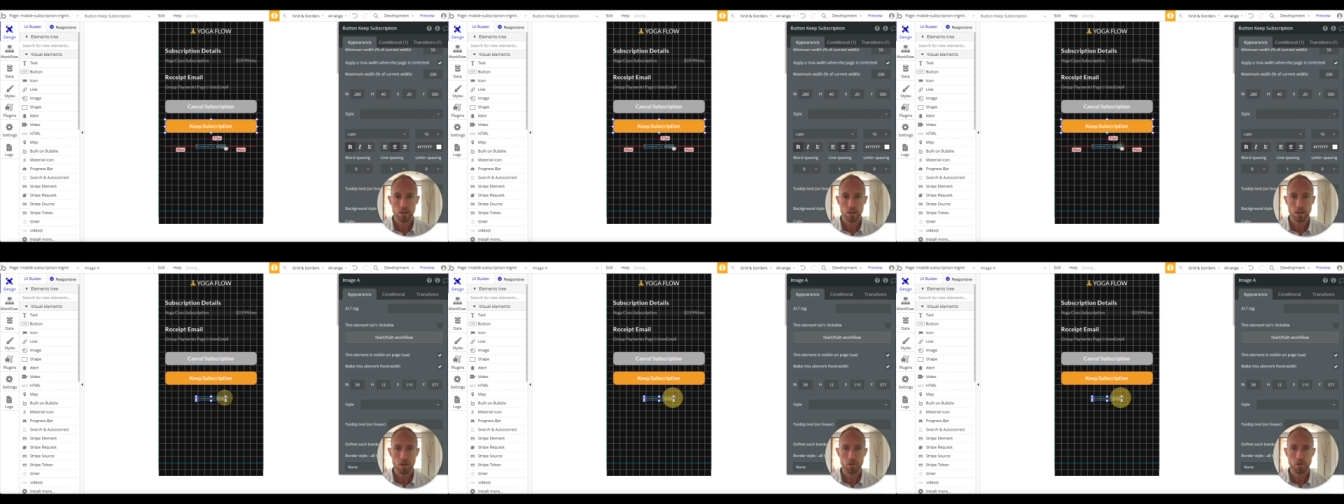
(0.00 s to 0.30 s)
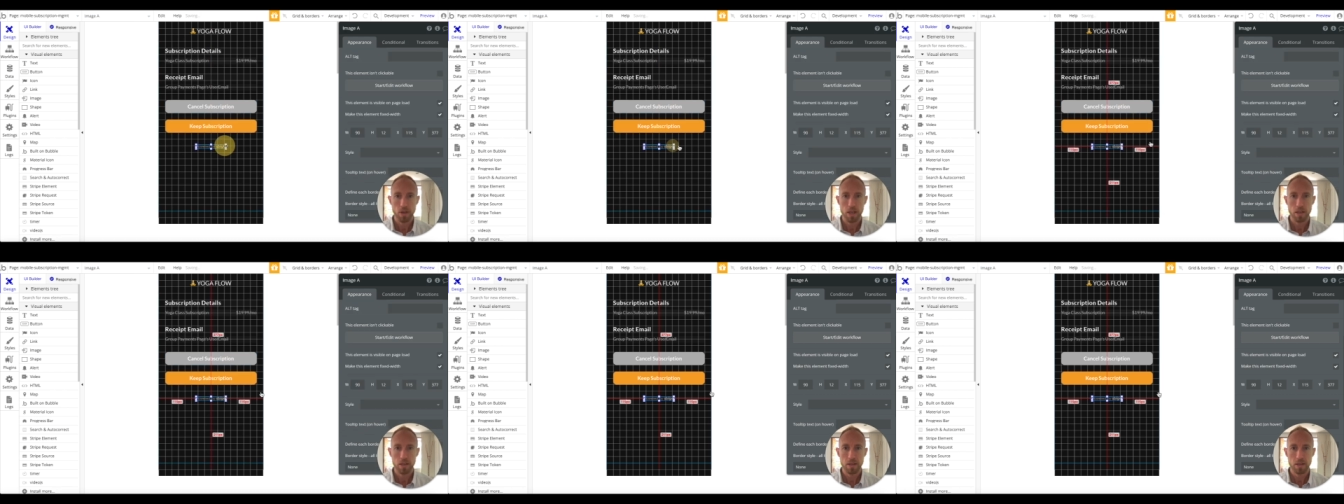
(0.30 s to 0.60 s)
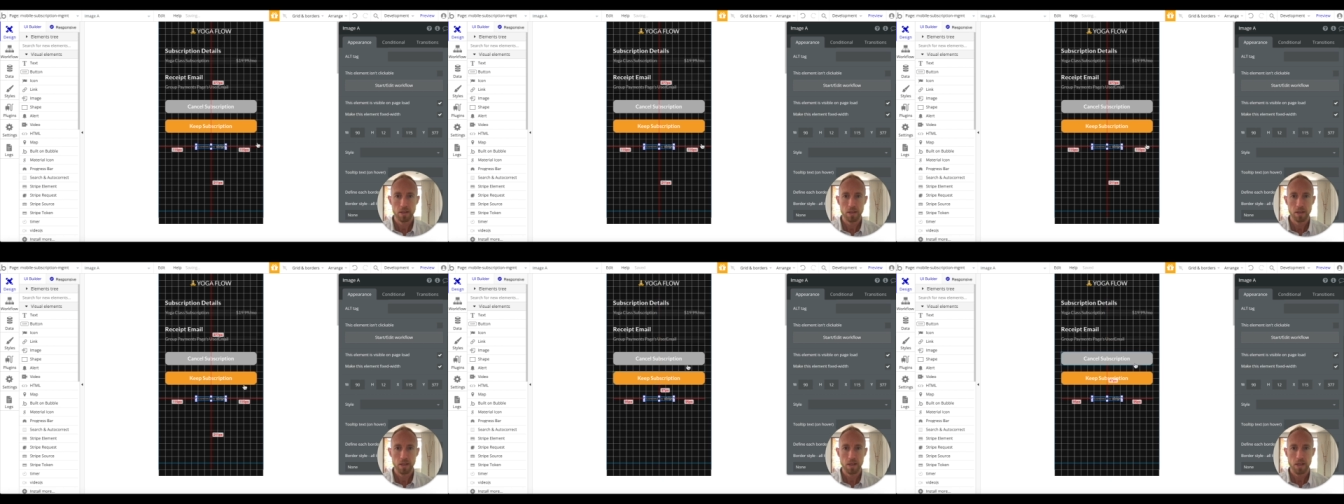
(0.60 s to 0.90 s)
Okay,
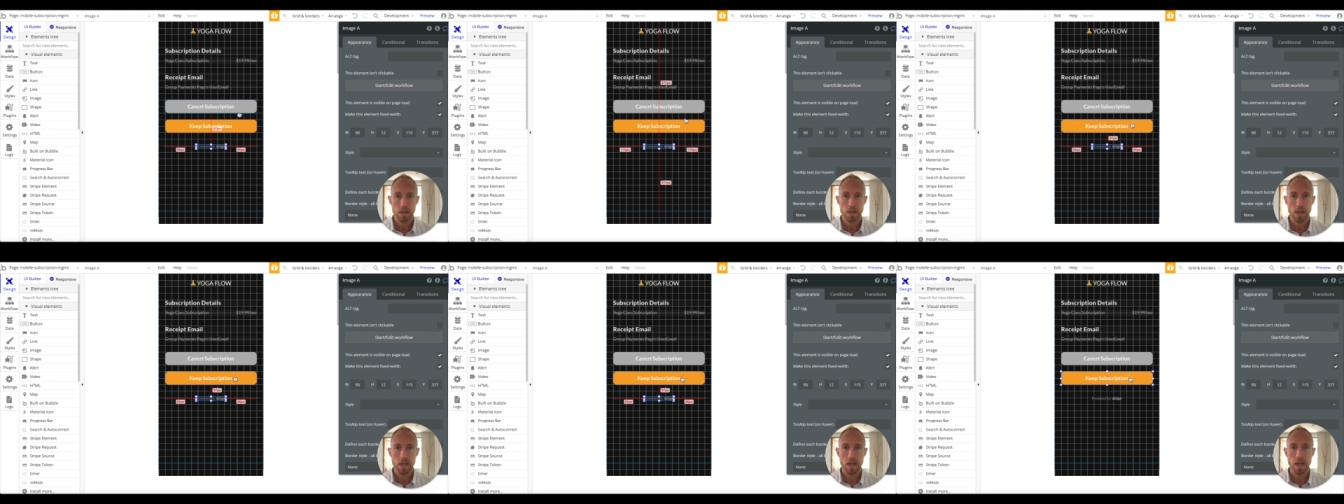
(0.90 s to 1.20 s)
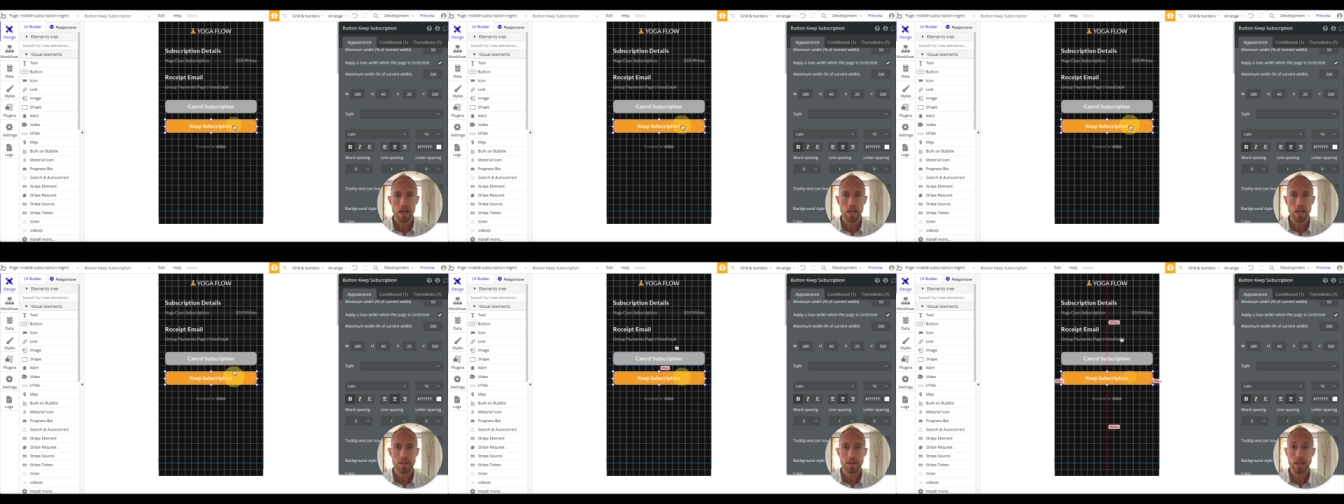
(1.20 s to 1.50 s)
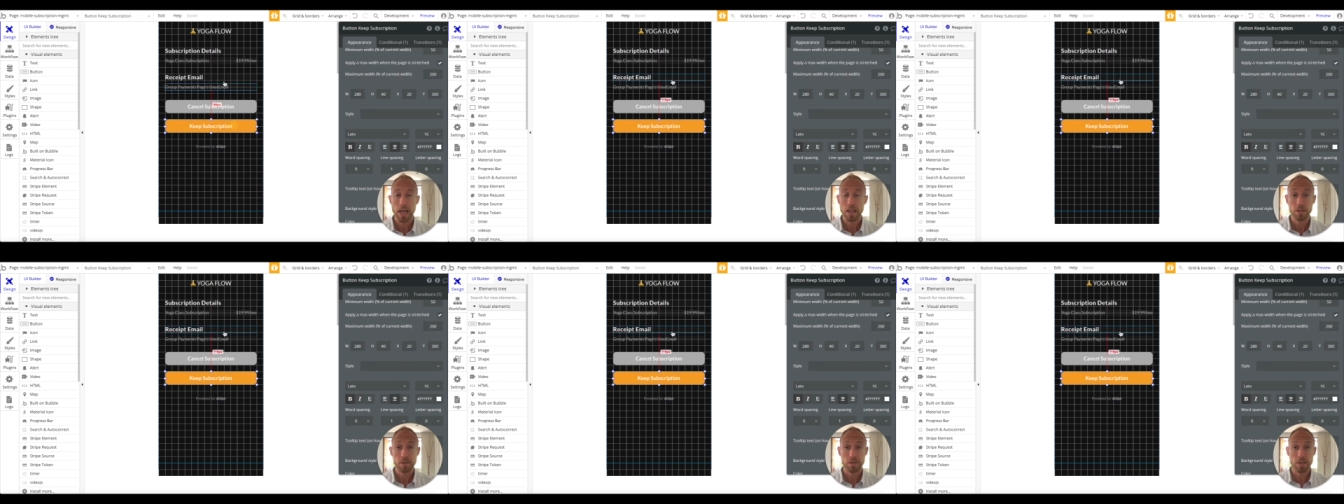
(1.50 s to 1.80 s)
and
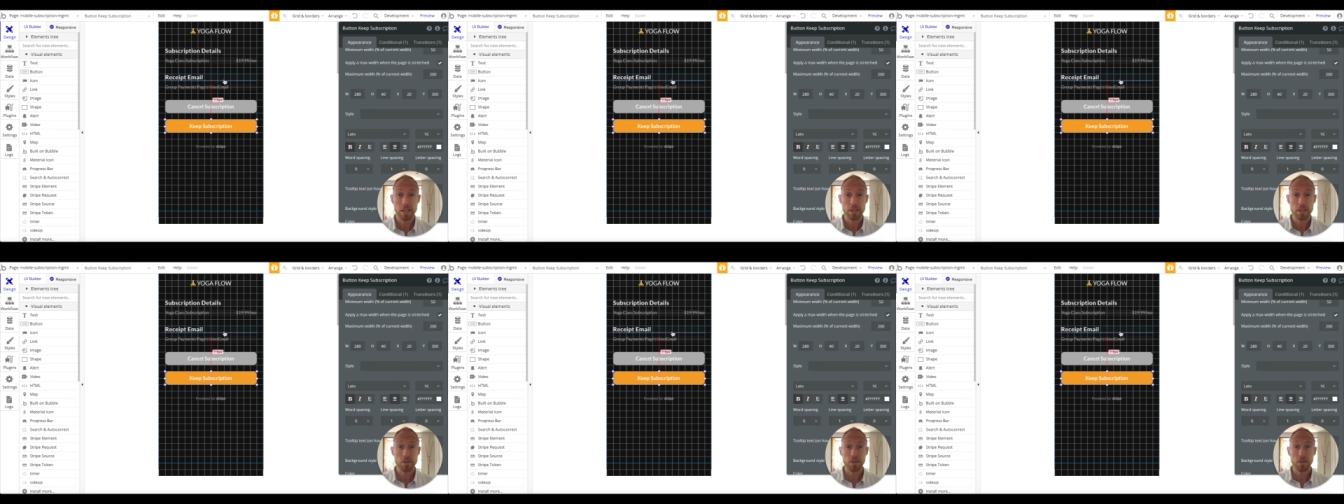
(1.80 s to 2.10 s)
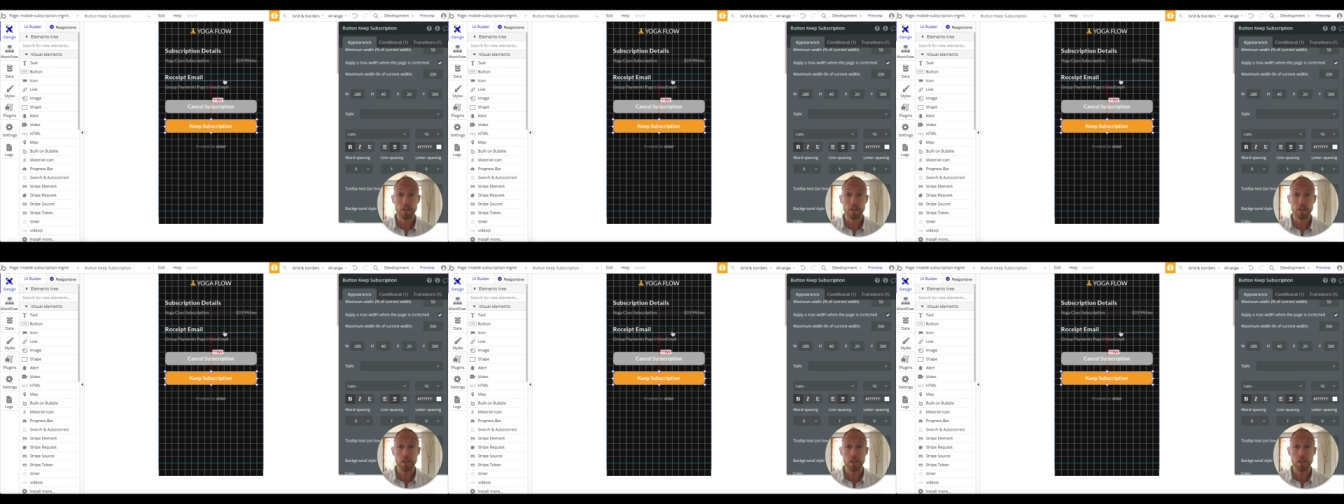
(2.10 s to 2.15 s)
that was, that's looking